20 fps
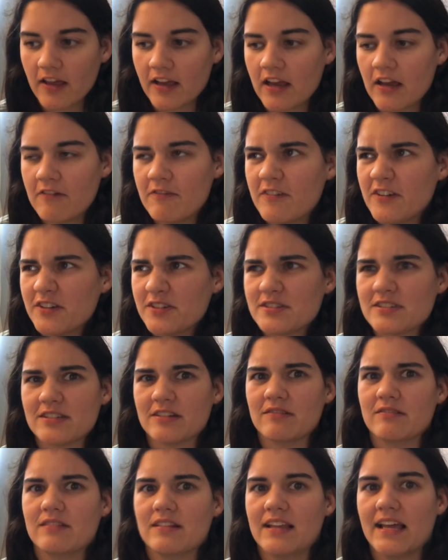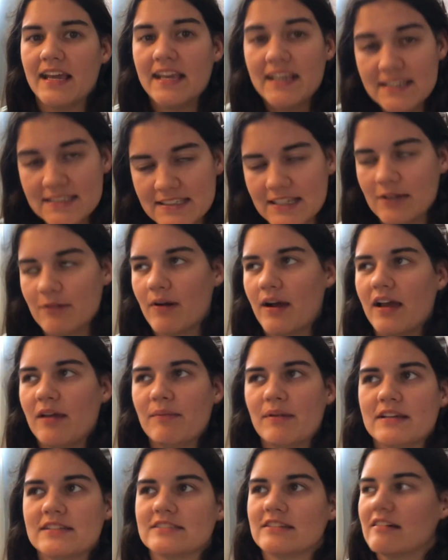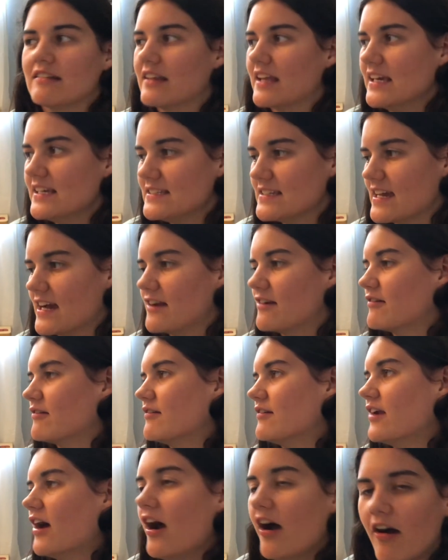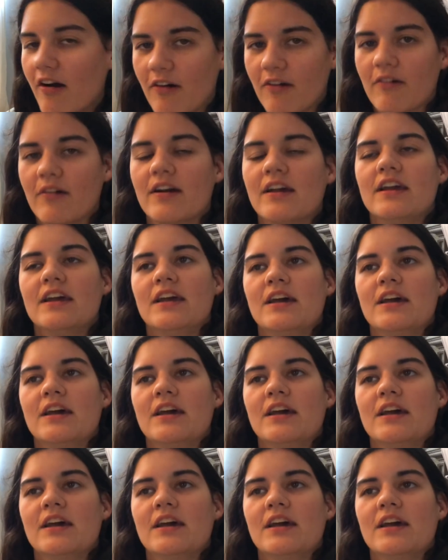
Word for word: Like, I feel so lazy. Why am I so lazy? I don't know.